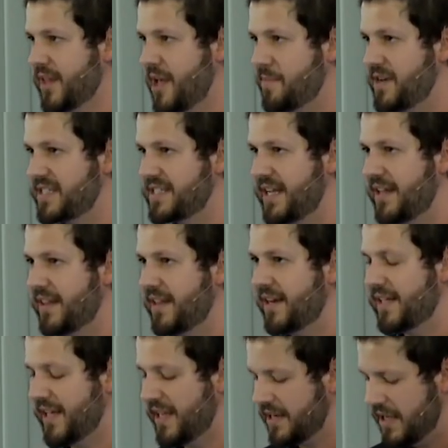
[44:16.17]
I'm going to say
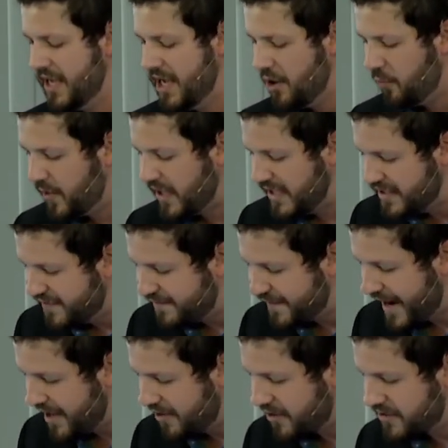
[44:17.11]
that again. We
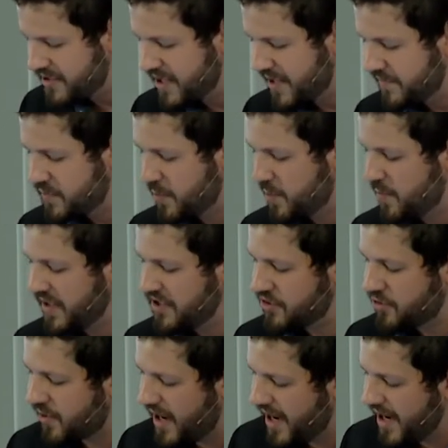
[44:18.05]
defile ourselves when we
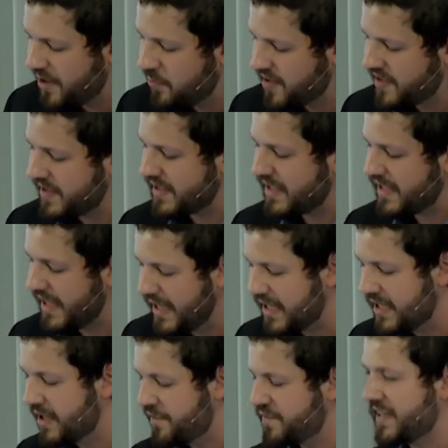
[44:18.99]
trade what the
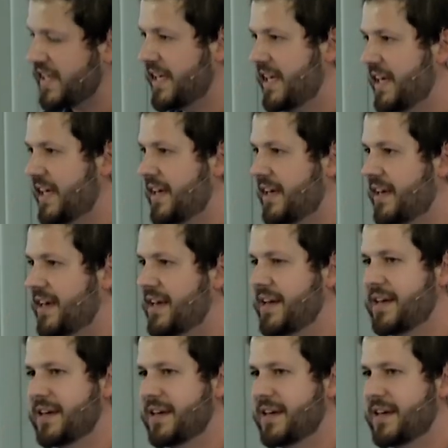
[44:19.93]
King of King